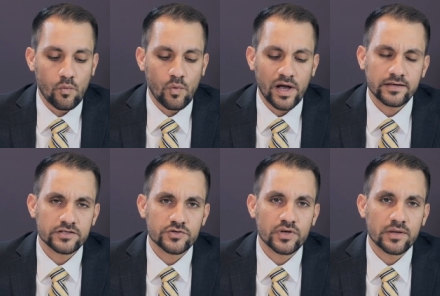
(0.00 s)
When
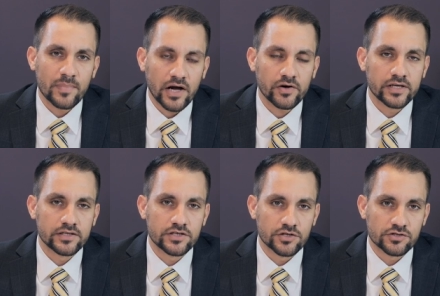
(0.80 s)
did you get
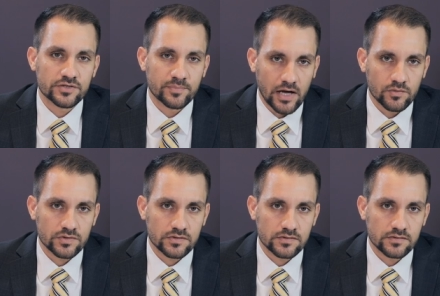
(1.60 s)
married to your
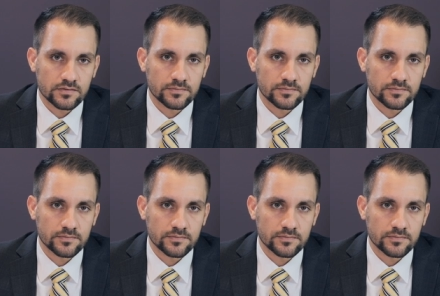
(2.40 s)
spouse?